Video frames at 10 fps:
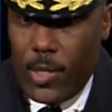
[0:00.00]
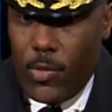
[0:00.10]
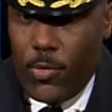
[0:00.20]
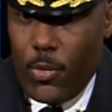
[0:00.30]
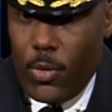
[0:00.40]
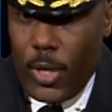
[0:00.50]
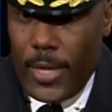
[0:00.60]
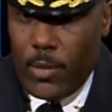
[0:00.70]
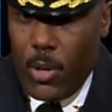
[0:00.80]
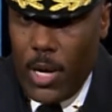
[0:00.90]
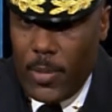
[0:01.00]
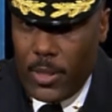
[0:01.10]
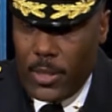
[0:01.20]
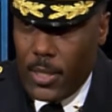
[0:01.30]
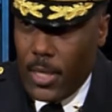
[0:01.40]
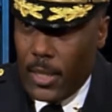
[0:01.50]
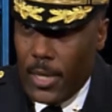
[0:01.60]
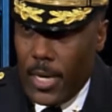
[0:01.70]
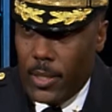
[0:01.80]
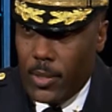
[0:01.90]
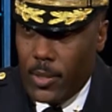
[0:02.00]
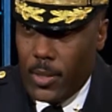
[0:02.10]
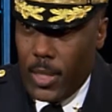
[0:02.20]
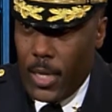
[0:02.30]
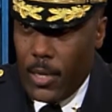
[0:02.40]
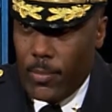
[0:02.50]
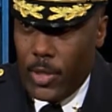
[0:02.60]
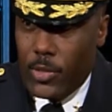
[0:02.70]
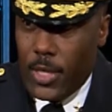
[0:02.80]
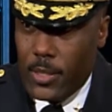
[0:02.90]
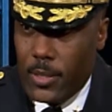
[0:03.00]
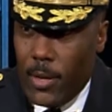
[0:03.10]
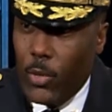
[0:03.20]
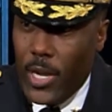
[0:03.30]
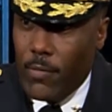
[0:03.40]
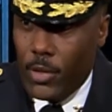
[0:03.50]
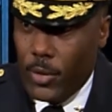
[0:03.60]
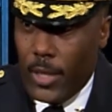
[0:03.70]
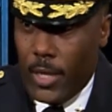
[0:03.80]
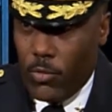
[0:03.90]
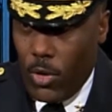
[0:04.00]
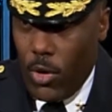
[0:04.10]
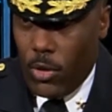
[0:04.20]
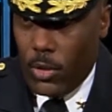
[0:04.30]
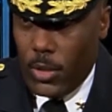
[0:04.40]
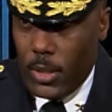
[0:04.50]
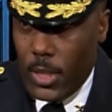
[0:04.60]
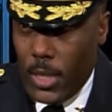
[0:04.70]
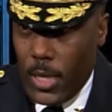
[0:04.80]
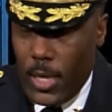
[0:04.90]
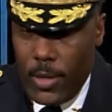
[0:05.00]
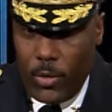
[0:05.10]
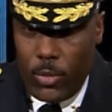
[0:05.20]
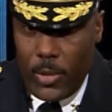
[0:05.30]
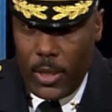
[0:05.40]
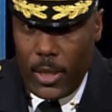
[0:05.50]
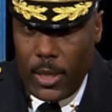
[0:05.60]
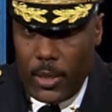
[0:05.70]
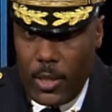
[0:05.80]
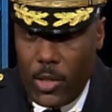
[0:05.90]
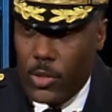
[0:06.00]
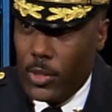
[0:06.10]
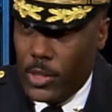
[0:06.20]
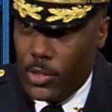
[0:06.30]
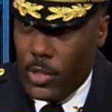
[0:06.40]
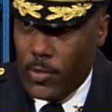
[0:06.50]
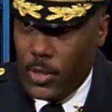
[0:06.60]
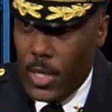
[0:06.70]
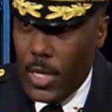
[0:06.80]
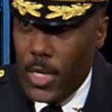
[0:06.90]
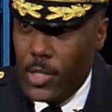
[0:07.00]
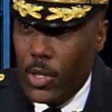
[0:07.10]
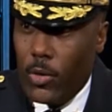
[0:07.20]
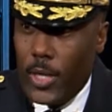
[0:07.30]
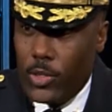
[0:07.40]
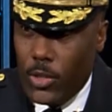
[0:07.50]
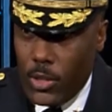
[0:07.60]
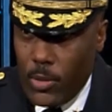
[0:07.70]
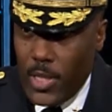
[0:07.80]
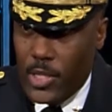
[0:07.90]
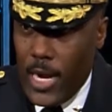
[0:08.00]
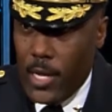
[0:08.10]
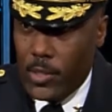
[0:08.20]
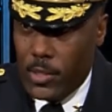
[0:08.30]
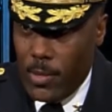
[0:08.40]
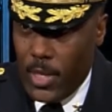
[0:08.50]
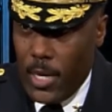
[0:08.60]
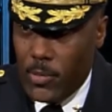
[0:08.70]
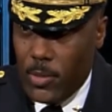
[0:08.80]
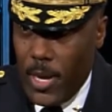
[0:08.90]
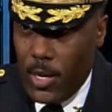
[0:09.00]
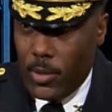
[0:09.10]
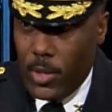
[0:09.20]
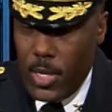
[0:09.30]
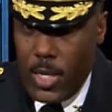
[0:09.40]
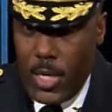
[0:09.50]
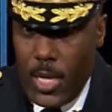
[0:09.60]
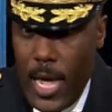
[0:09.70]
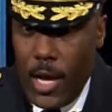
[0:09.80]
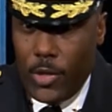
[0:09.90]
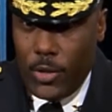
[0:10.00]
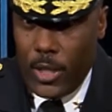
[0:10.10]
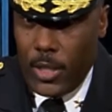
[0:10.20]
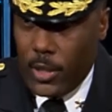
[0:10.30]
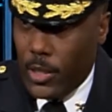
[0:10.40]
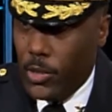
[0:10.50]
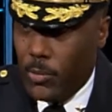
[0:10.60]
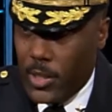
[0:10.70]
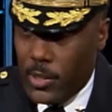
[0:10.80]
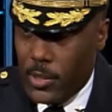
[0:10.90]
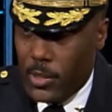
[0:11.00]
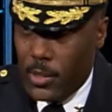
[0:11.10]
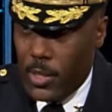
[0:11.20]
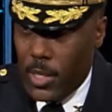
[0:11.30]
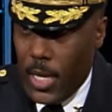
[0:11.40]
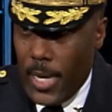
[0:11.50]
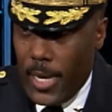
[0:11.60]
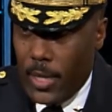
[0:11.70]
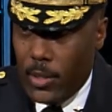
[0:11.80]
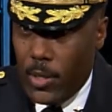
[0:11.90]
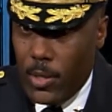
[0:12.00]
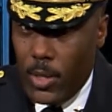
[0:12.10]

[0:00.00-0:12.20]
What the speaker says: for a department to think that there's things that we never do anything wrong, I think would be also a disservice. So it's good to be challenged sometimes about how you're conducting your business and